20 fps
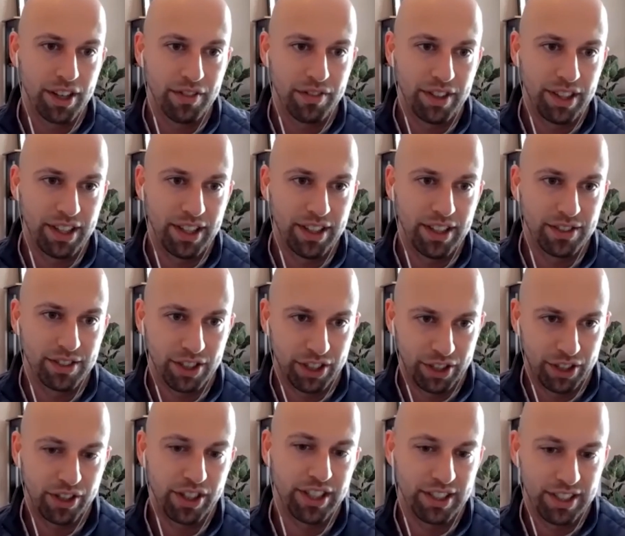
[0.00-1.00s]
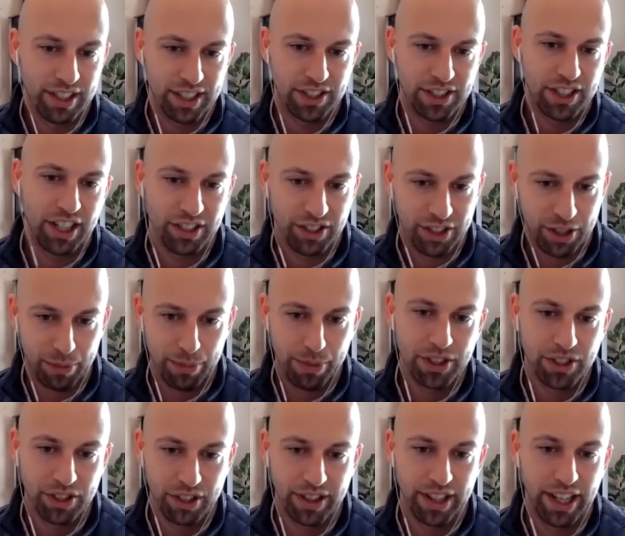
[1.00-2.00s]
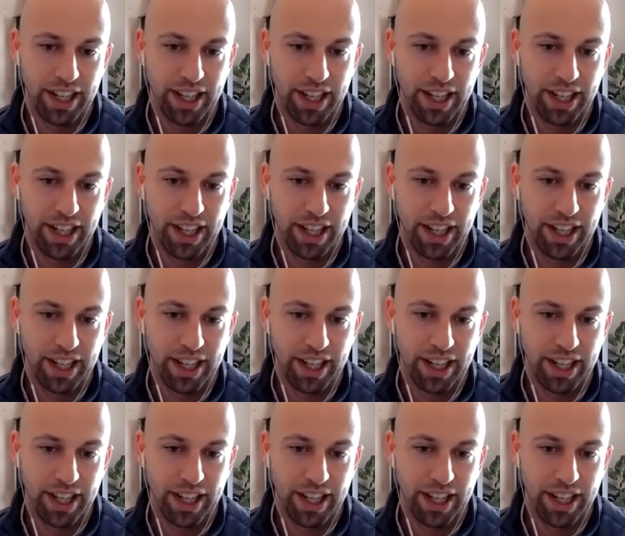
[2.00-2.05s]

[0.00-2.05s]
of the Securities and Exchange Commission.